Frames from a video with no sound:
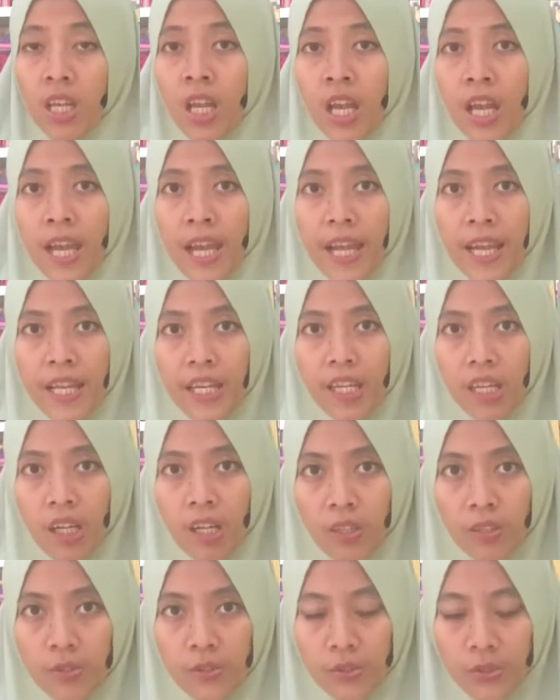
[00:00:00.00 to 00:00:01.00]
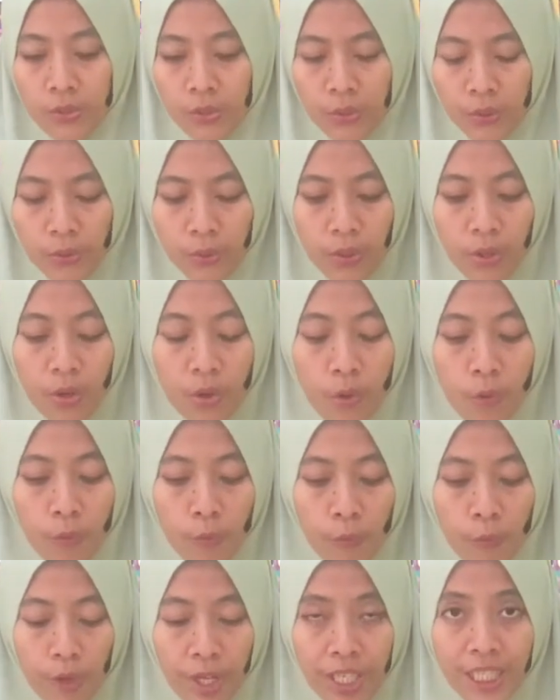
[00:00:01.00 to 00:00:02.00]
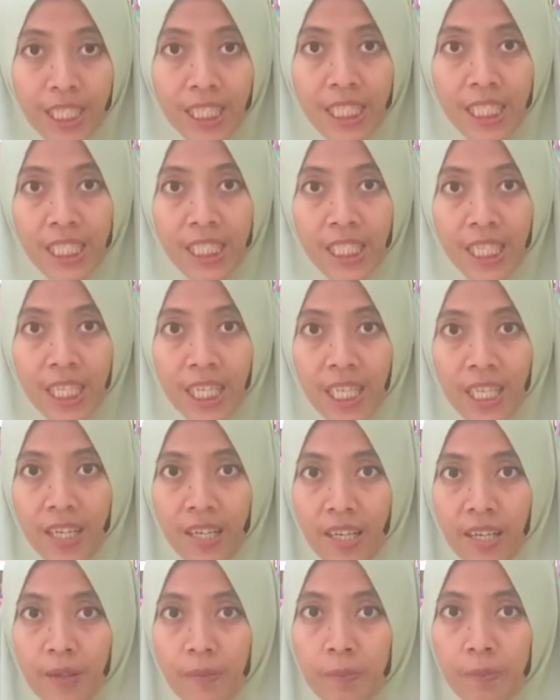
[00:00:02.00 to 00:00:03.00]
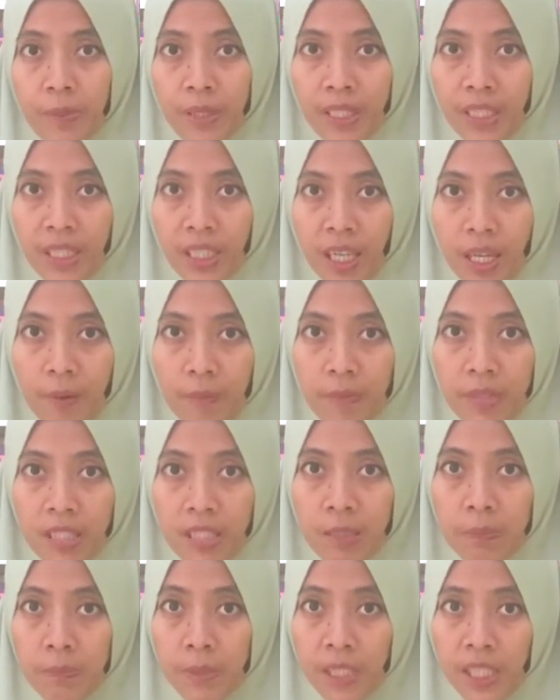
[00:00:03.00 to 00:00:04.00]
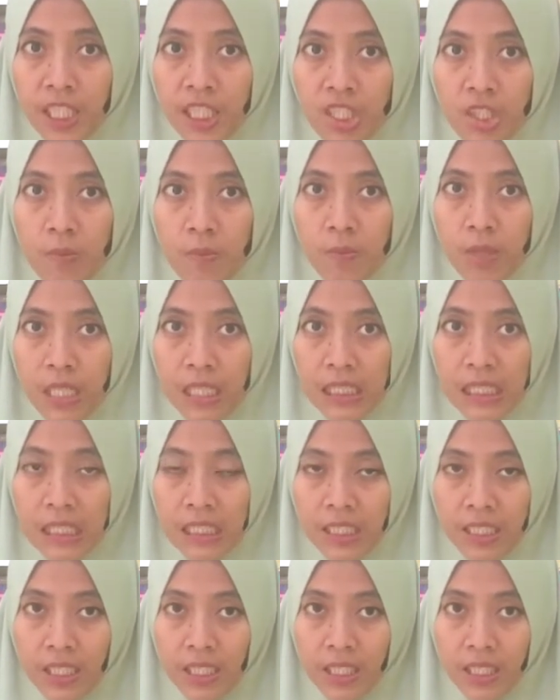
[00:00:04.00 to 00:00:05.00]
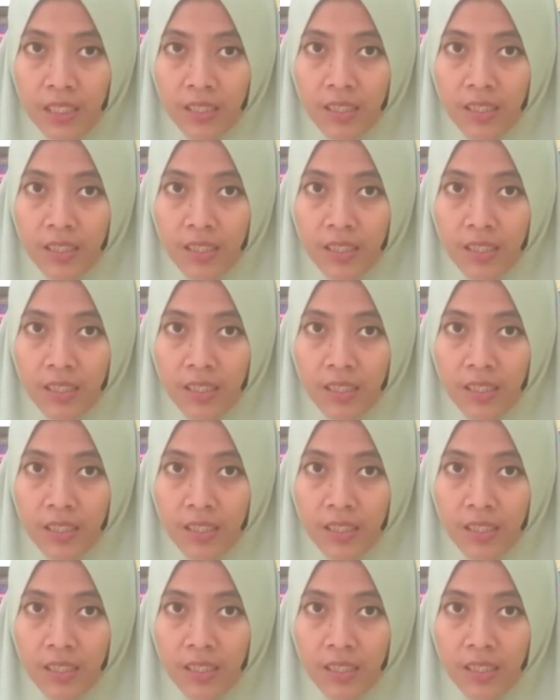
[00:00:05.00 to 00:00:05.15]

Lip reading: And also, when they are picking up the spillage material,